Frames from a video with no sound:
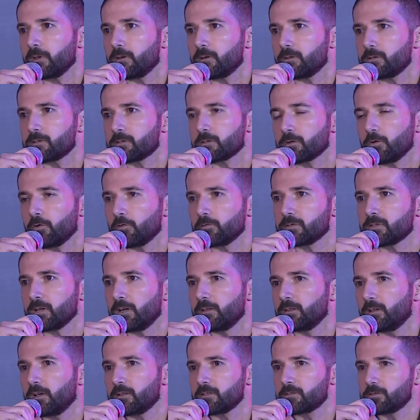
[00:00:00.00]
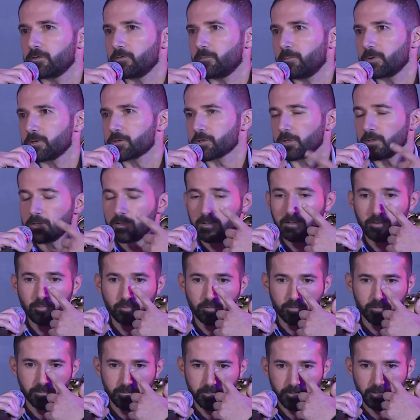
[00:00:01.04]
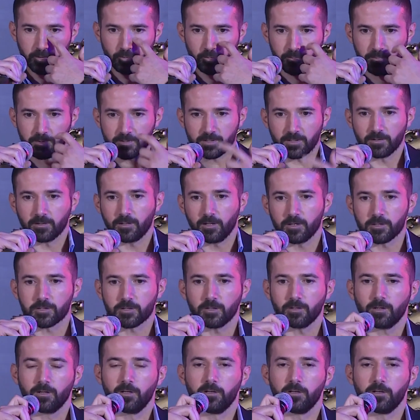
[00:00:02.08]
So, Sandy, as you mentioned in your presentation,